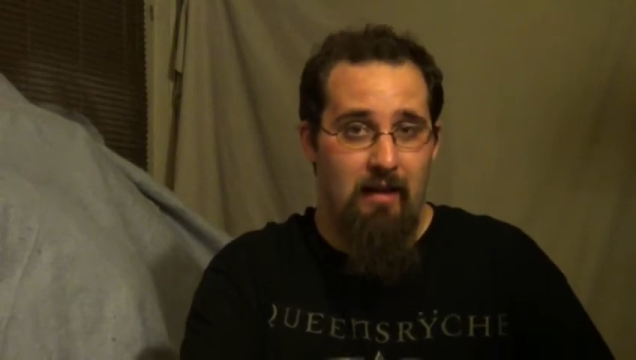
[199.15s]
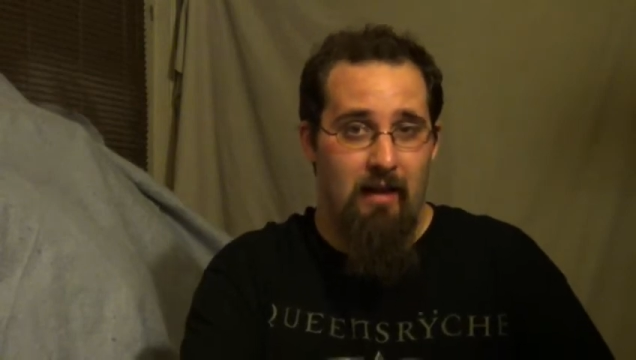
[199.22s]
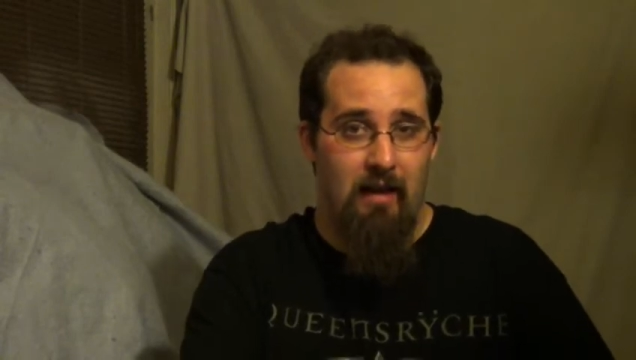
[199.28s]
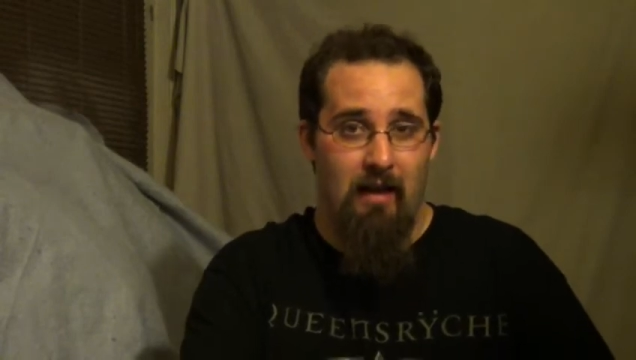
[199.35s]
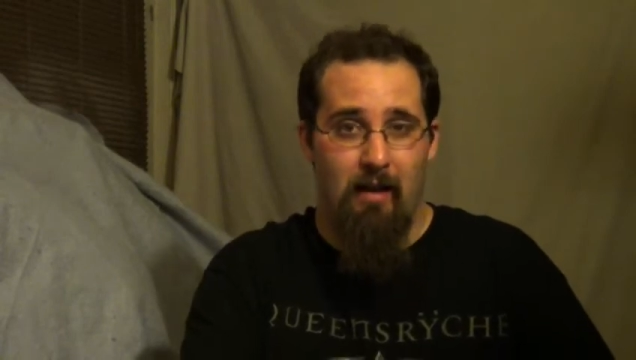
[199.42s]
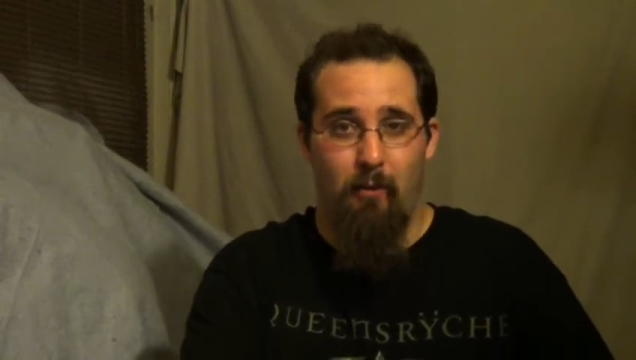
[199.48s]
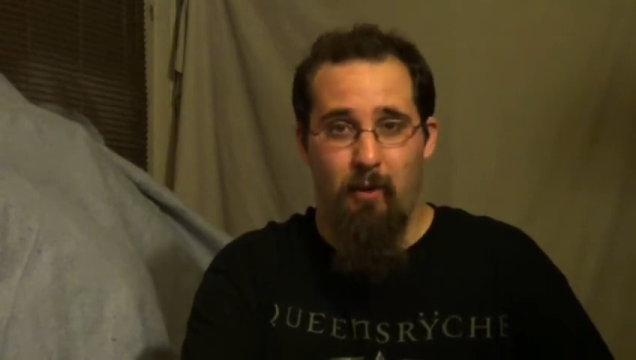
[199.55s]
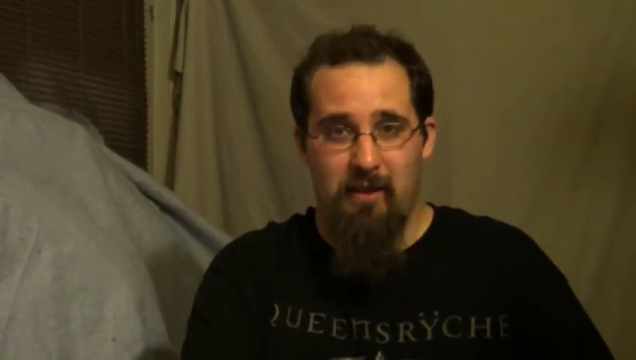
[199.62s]

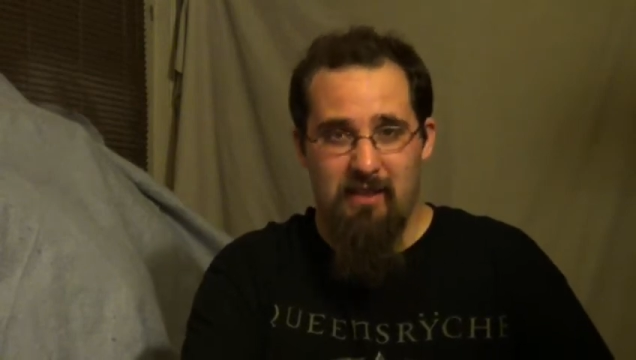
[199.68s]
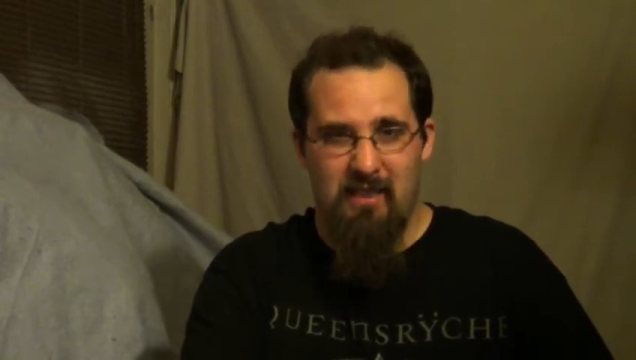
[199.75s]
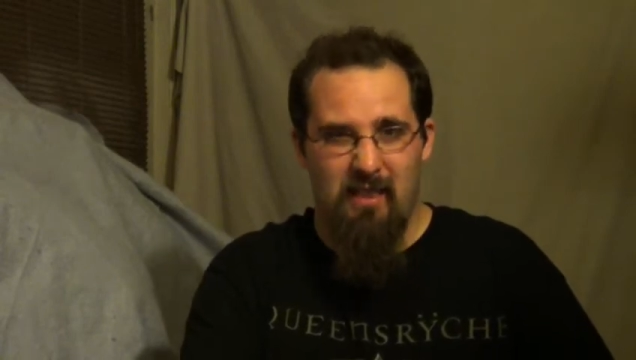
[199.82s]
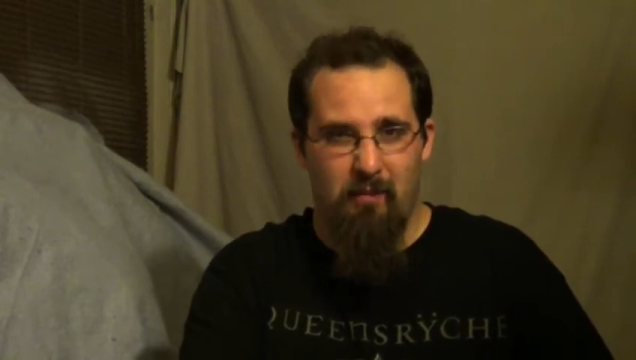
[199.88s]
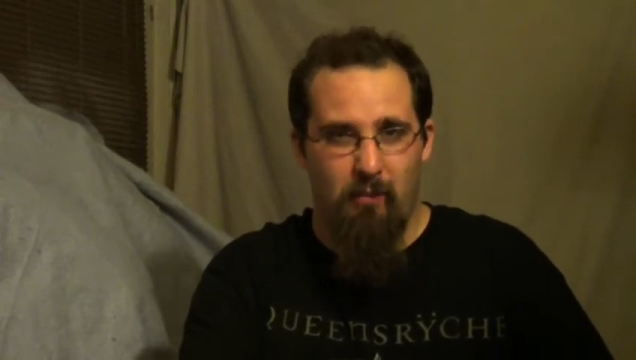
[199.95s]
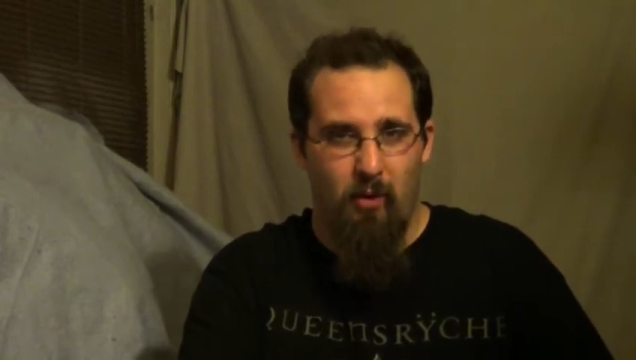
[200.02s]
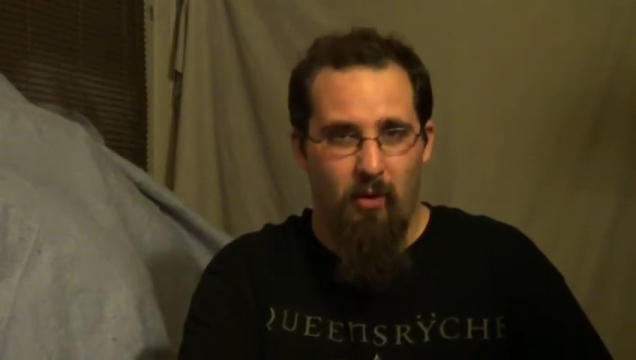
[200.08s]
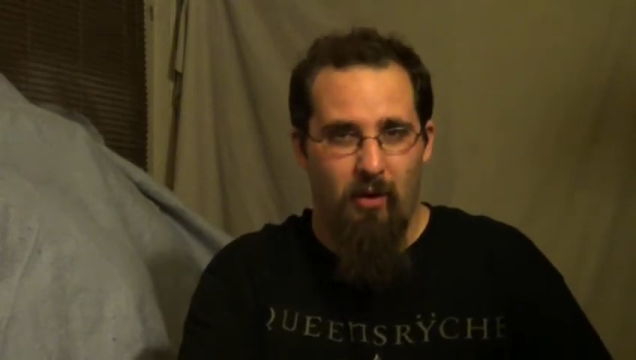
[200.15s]
once
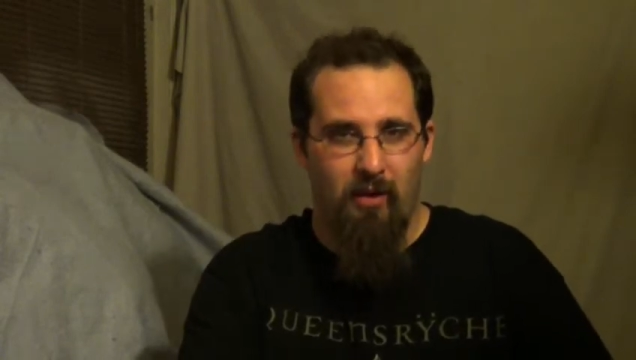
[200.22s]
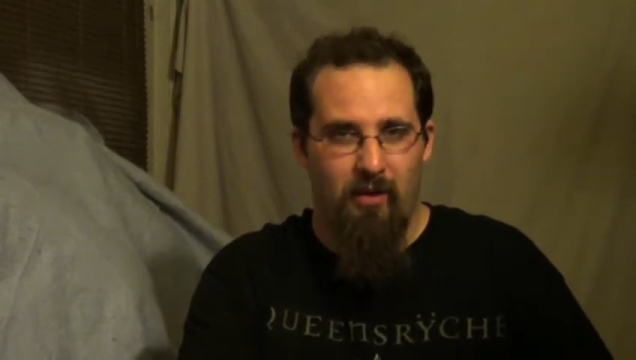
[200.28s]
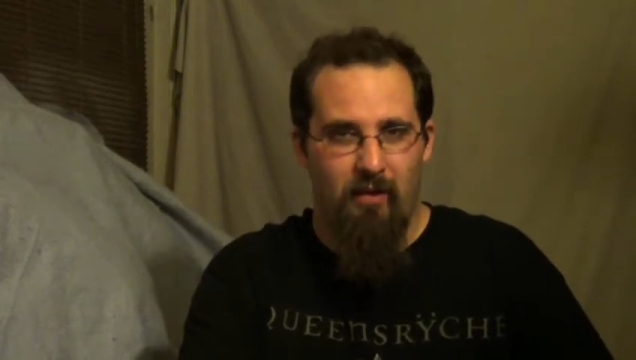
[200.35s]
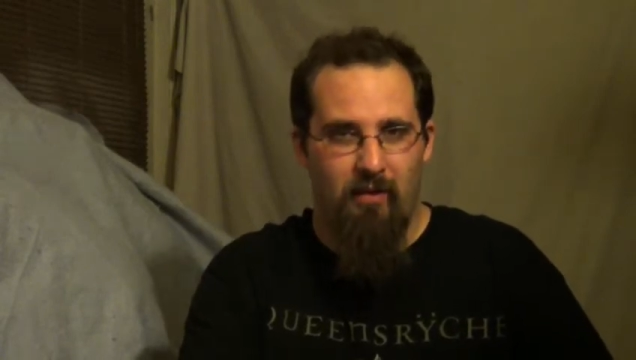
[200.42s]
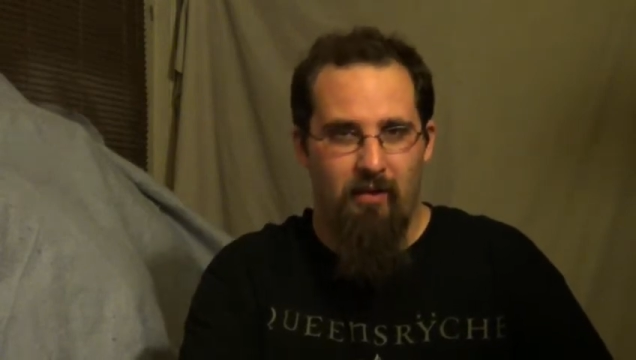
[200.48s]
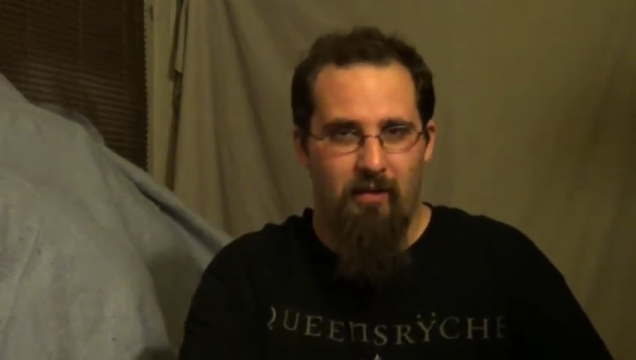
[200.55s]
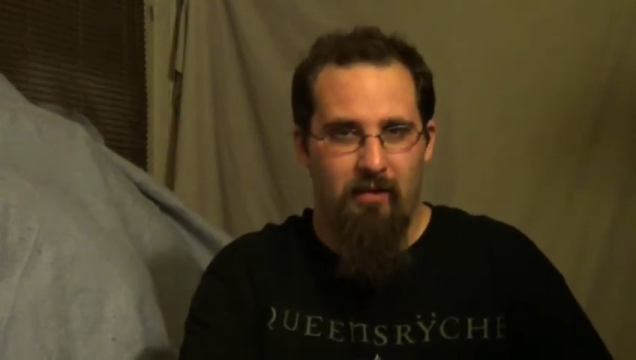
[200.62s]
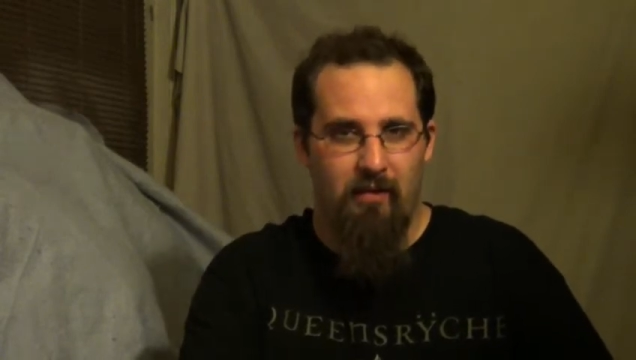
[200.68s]
they're
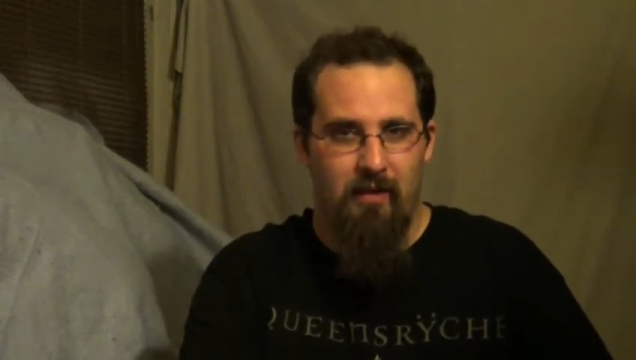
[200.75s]
more